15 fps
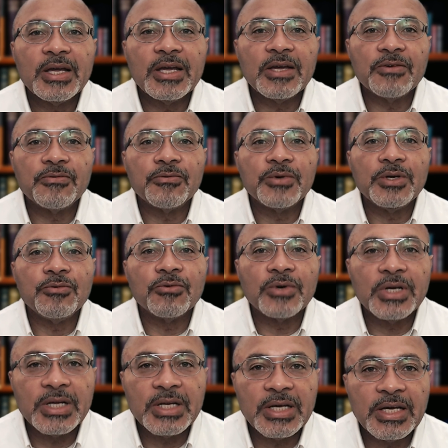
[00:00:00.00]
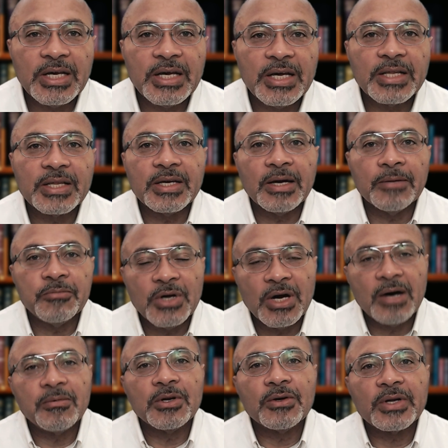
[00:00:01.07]
if we radiate the
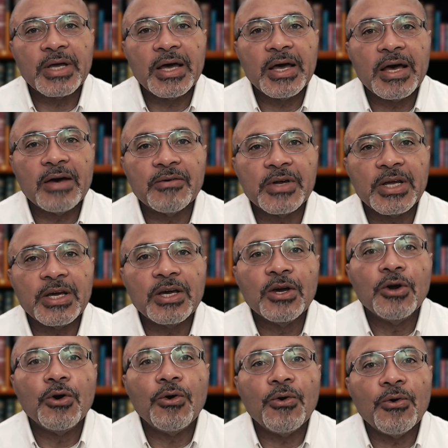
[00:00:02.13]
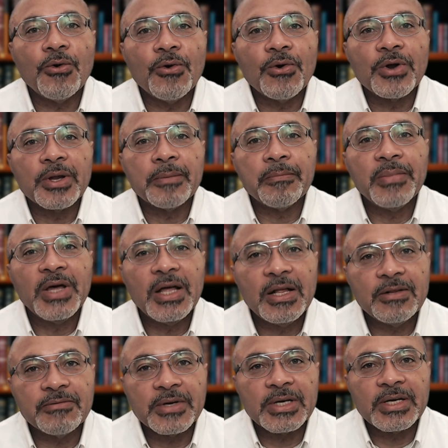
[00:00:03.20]
abdominal cavity or the
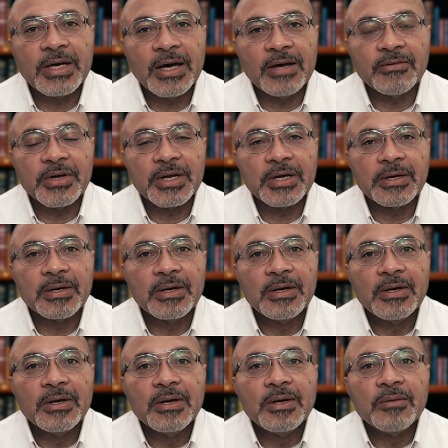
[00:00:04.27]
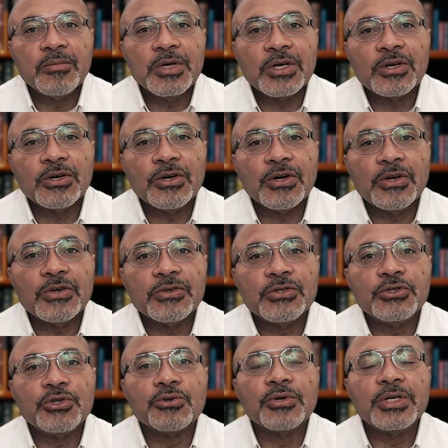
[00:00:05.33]
pelvic cavity,
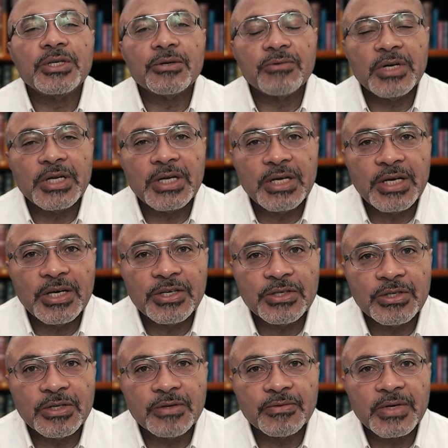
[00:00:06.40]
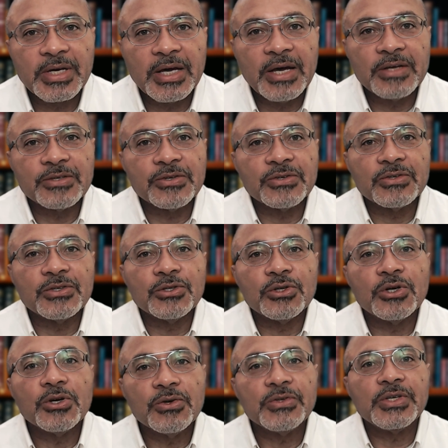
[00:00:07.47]
because during the radiation of cancers in
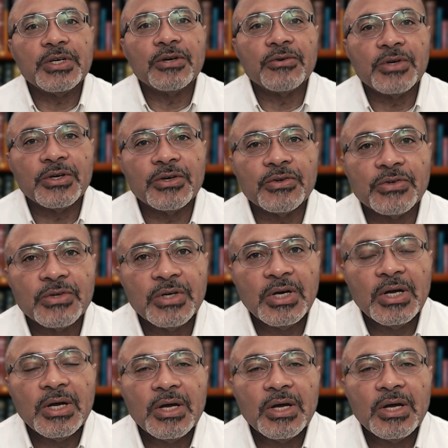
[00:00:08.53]
those areas,